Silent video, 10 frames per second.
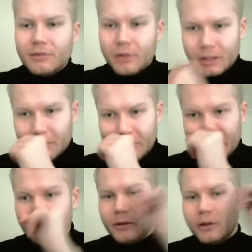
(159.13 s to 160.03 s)
For example,
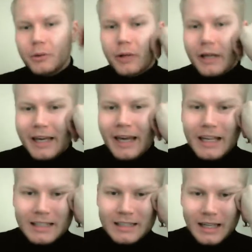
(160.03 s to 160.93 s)
here if we go to like
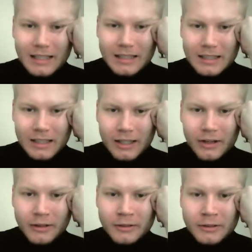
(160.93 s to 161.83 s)
eight cents here,